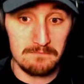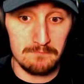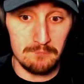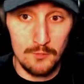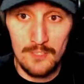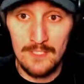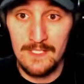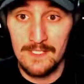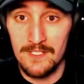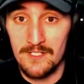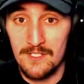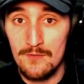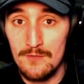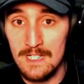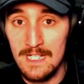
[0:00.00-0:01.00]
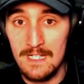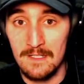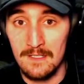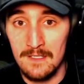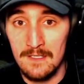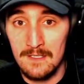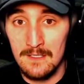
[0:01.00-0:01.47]
wanted to tune in,
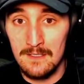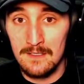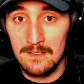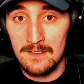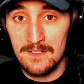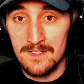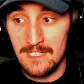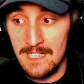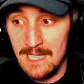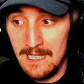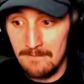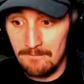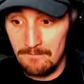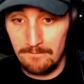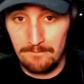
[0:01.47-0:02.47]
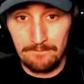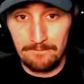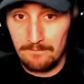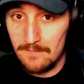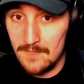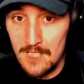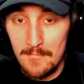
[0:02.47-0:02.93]
because they had
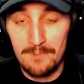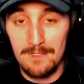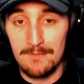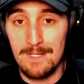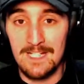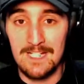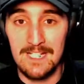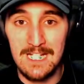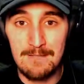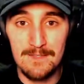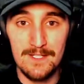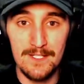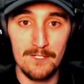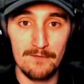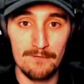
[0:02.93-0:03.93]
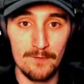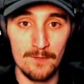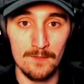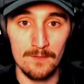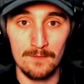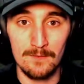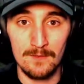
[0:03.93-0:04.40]
a couple of the best teams there
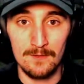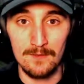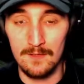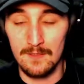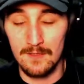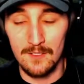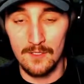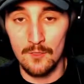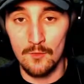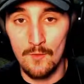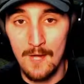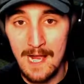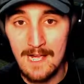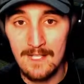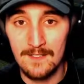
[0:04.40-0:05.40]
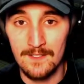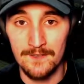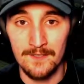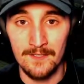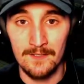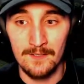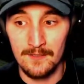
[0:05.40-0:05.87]
for a little while
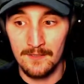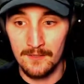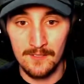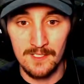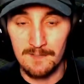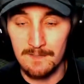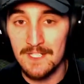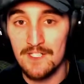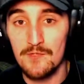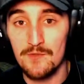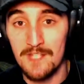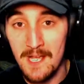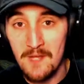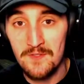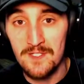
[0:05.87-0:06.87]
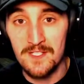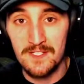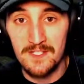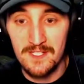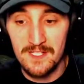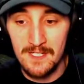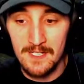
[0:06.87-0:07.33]
in the early
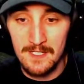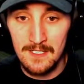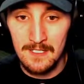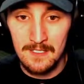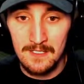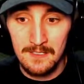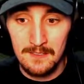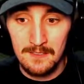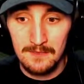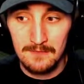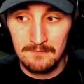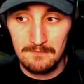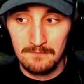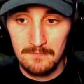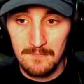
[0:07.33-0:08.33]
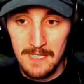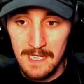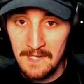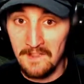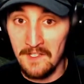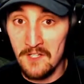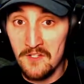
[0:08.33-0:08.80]
mid-2000s.
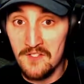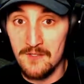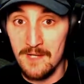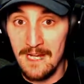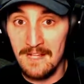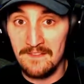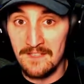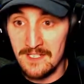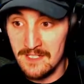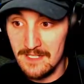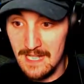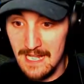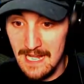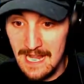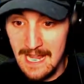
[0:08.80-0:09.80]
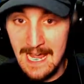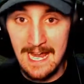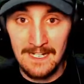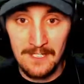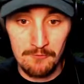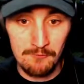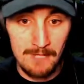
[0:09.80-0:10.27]
And they also had this
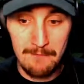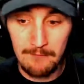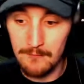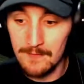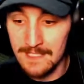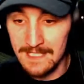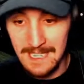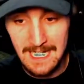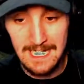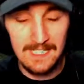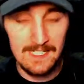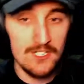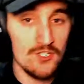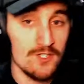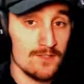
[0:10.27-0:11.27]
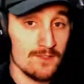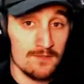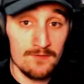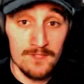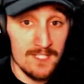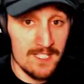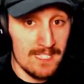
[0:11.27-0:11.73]
added rivalry. They hated each other.
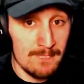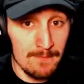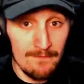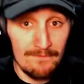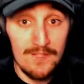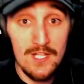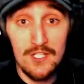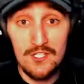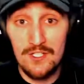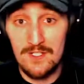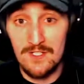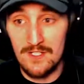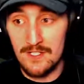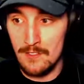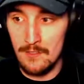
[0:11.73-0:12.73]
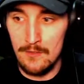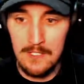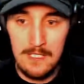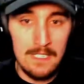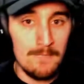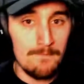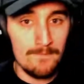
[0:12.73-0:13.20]
They're in the same division. So,
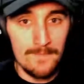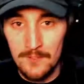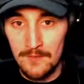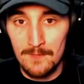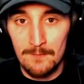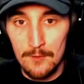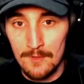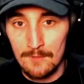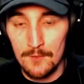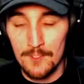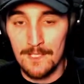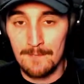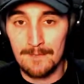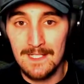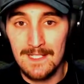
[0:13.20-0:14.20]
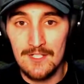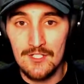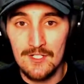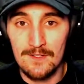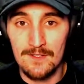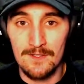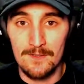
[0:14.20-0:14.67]
the more and more they play each
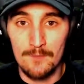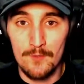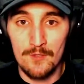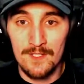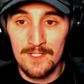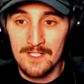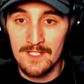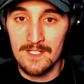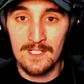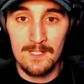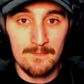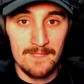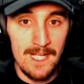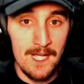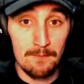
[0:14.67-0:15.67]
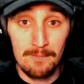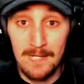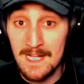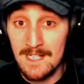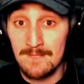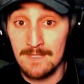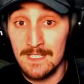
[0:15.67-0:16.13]
other, the more it's going to come down
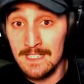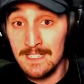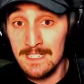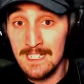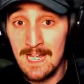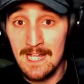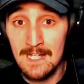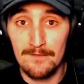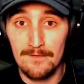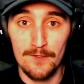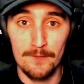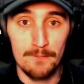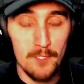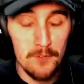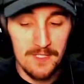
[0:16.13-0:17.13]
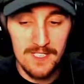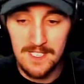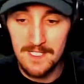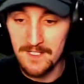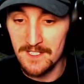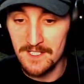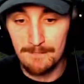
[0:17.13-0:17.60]
possibly at the end for
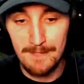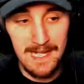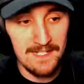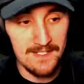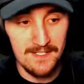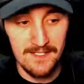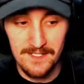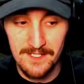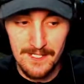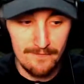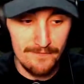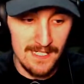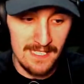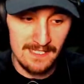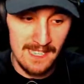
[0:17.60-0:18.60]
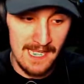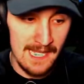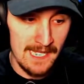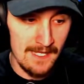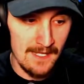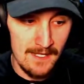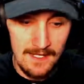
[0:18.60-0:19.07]
postseason spots and stuff like
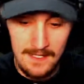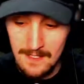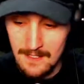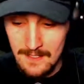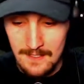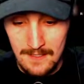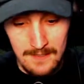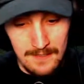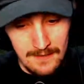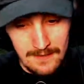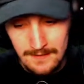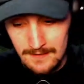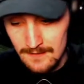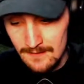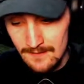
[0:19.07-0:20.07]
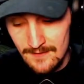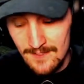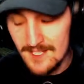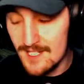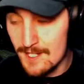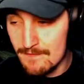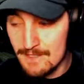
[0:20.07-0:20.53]
that.
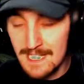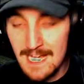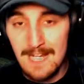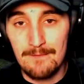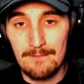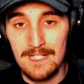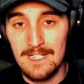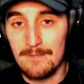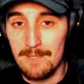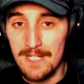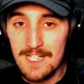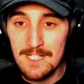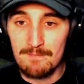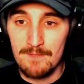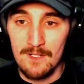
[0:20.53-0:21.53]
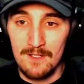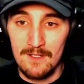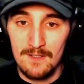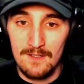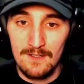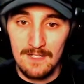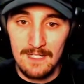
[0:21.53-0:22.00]
This stuff's got to be in baseball.
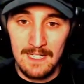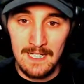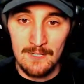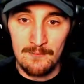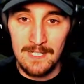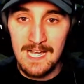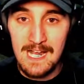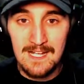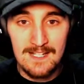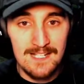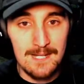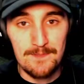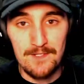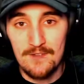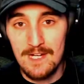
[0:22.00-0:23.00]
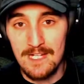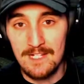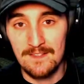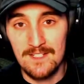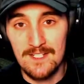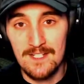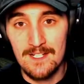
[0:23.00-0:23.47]
And we got to stop
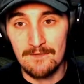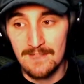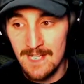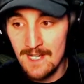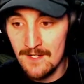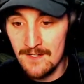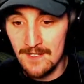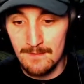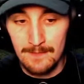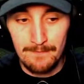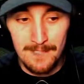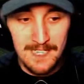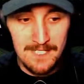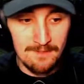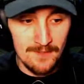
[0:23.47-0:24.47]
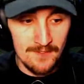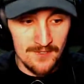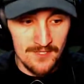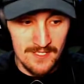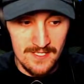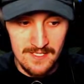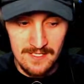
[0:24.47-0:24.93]
striking this stuff down. I mean, baseball
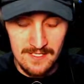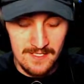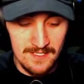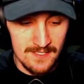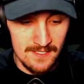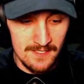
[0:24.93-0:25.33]
just is